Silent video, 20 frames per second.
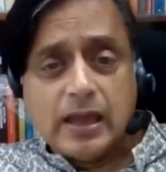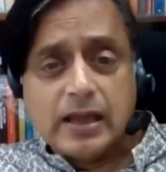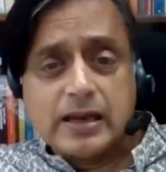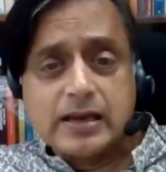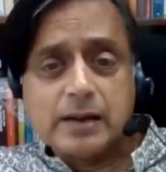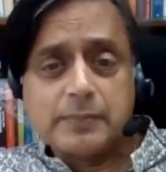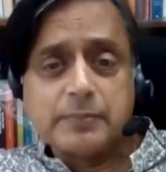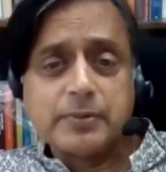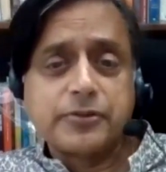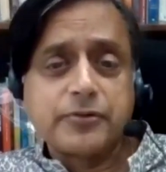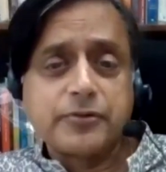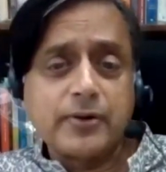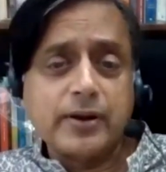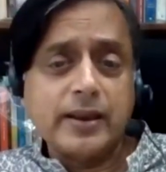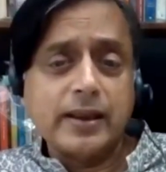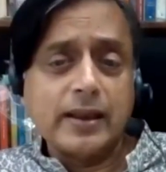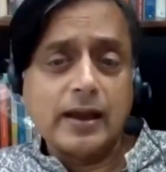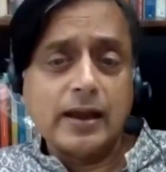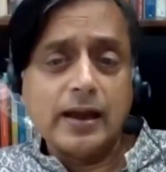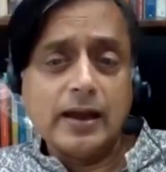Number
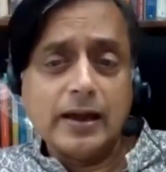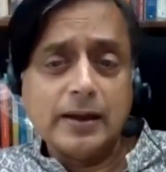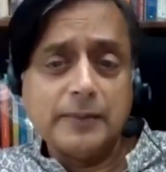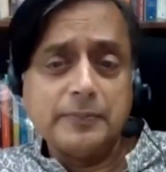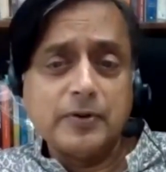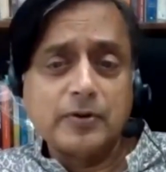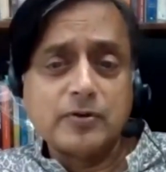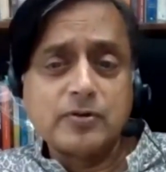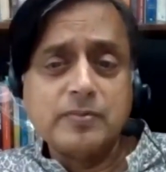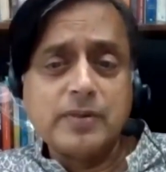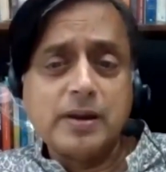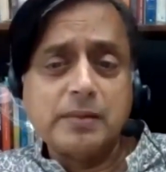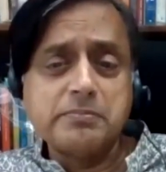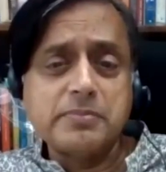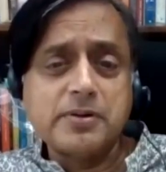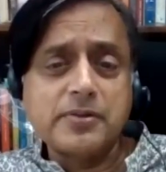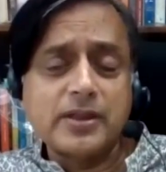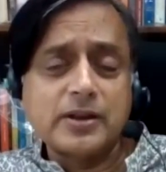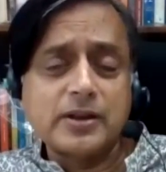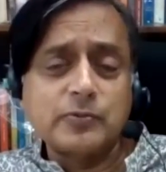3,
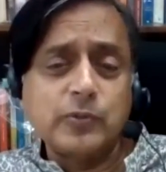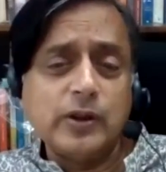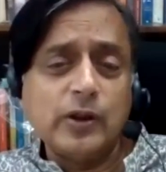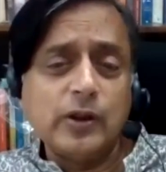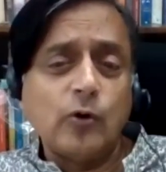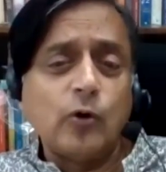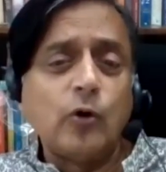remember that we